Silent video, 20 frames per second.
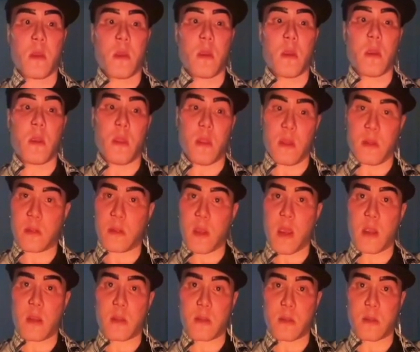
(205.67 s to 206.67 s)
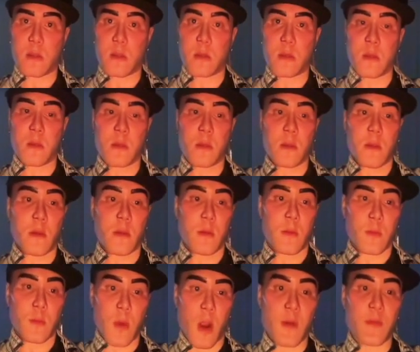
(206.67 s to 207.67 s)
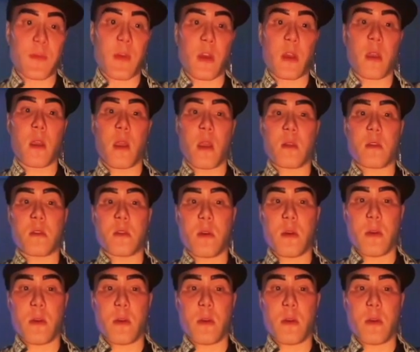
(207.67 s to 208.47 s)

In this case, wrong fucking answer.